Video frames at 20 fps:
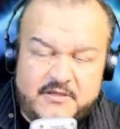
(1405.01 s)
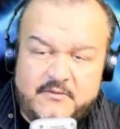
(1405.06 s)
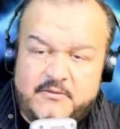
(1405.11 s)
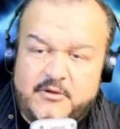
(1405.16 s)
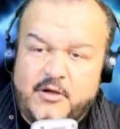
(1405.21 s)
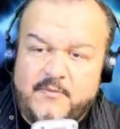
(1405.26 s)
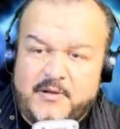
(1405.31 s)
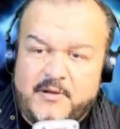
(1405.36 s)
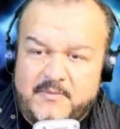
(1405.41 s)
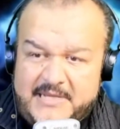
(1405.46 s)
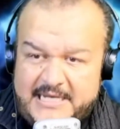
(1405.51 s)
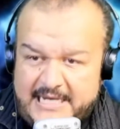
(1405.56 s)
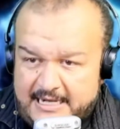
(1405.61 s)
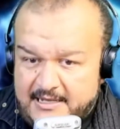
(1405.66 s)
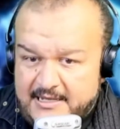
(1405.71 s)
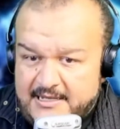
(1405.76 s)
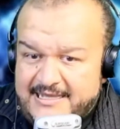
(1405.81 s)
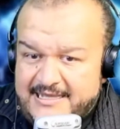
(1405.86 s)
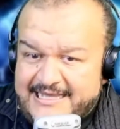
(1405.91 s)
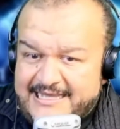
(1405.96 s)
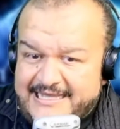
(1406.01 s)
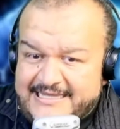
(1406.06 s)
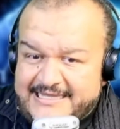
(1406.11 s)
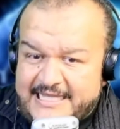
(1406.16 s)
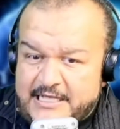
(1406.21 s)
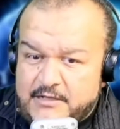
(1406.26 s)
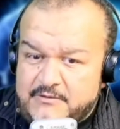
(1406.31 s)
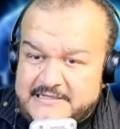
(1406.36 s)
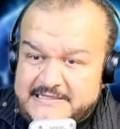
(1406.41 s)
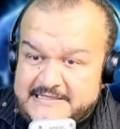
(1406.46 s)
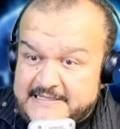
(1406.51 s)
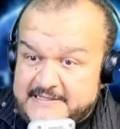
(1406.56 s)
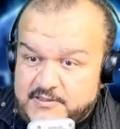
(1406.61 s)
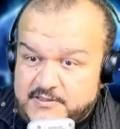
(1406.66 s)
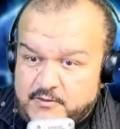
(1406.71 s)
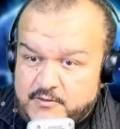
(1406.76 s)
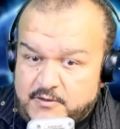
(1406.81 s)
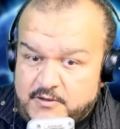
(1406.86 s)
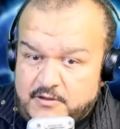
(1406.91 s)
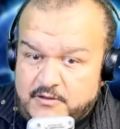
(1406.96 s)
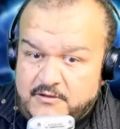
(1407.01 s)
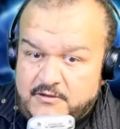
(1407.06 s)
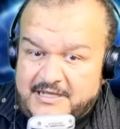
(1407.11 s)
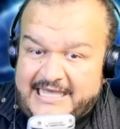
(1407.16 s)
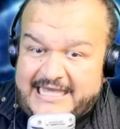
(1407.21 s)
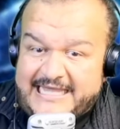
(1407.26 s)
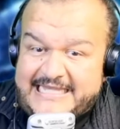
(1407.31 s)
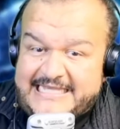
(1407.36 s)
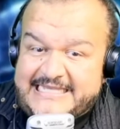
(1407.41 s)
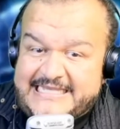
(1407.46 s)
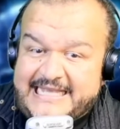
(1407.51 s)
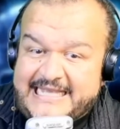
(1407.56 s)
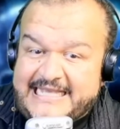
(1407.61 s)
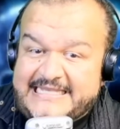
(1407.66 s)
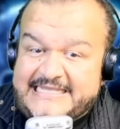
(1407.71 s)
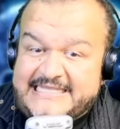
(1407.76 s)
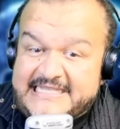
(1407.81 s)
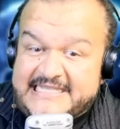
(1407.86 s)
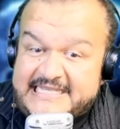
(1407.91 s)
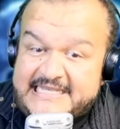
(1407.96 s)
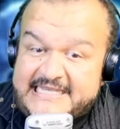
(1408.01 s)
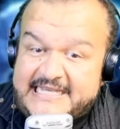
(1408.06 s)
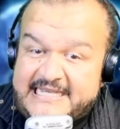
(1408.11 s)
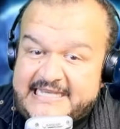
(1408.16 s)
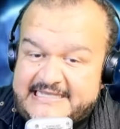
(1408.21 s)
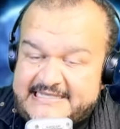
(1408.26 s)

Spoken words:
Look, I have this study that says yes, that it's good, that it's,